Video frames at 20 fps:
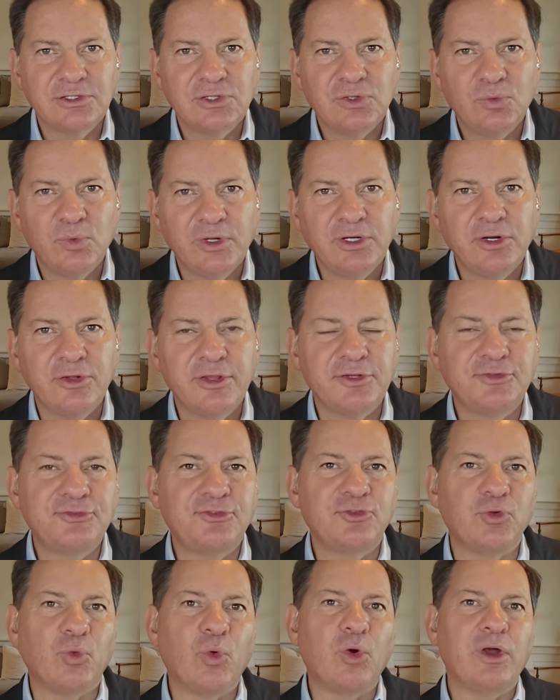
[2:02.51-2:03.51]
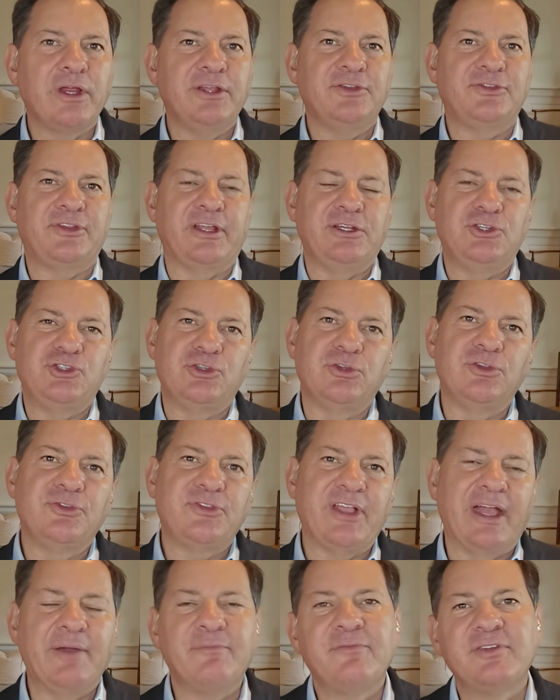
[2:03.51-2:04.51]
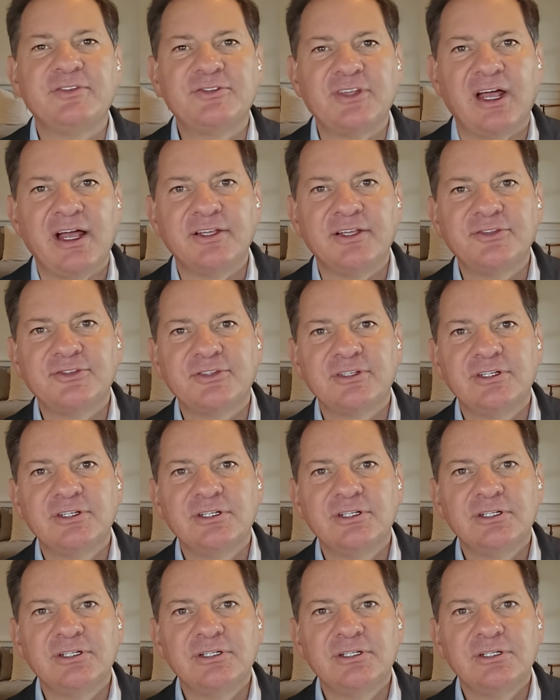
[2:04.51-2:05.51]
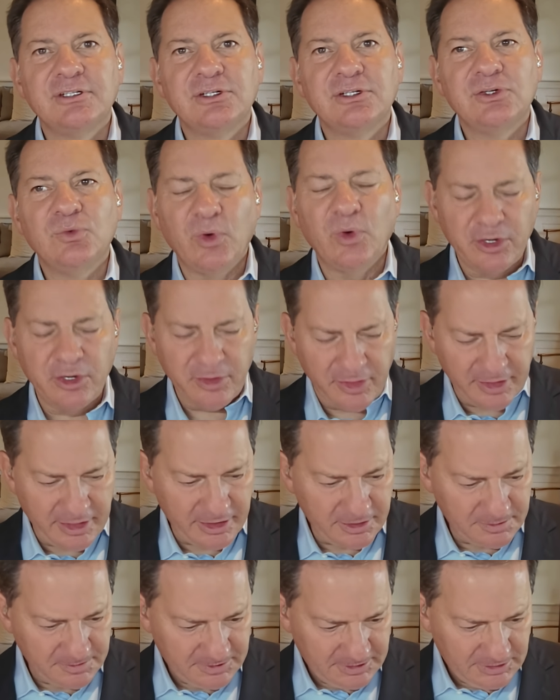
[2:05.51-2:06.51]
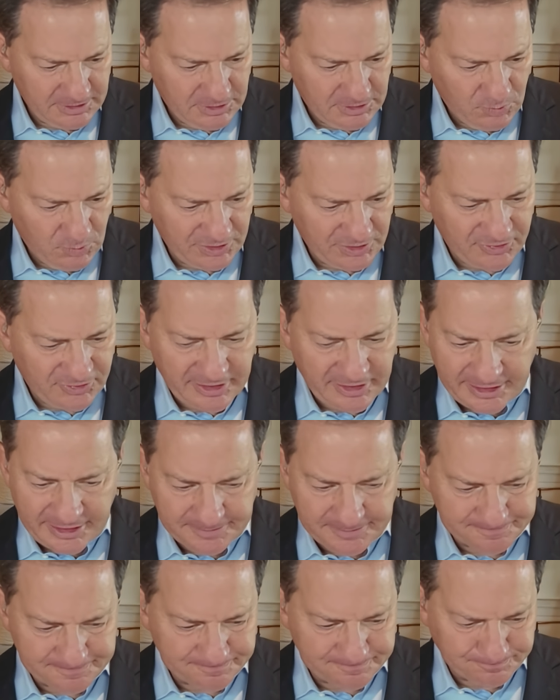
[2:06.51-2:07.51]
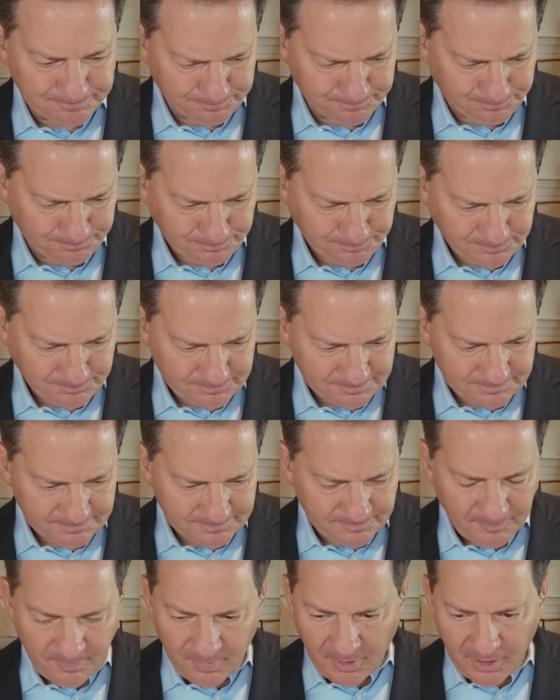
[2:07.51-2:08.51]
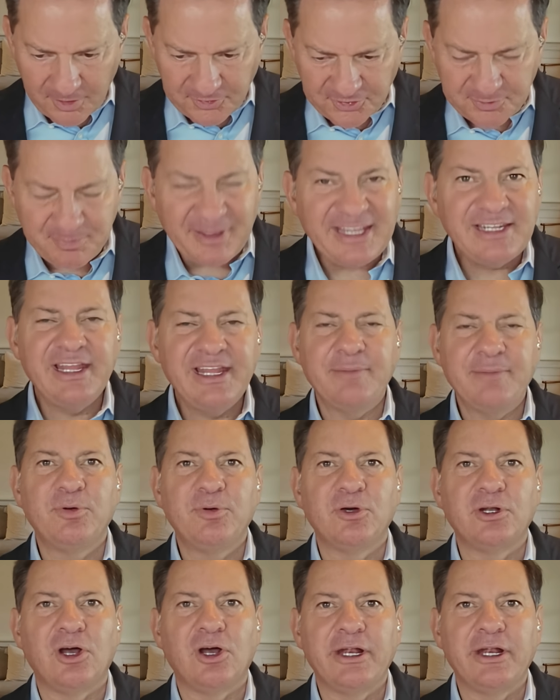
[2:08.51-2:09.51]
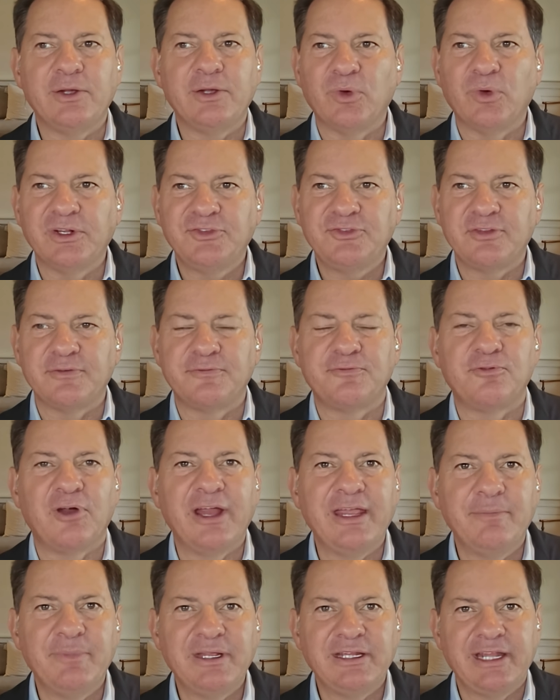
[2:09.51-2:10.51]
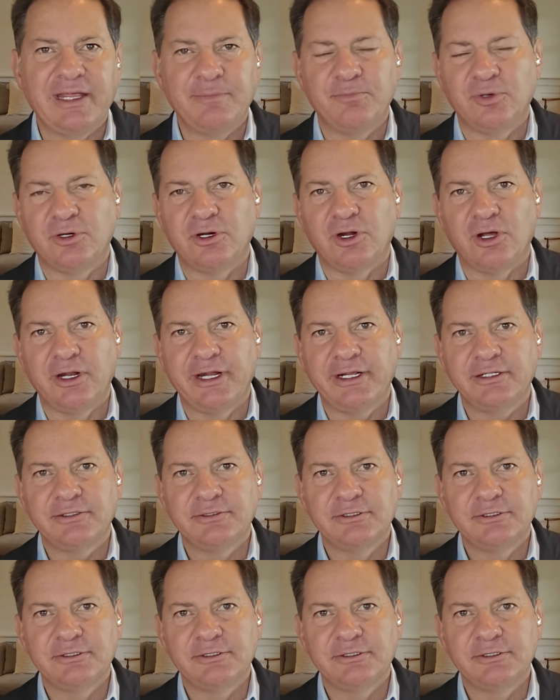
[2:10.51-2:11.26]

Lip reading: What are the stories they choose to emphasize? What's the spin they put on it? What's the framing they put on it?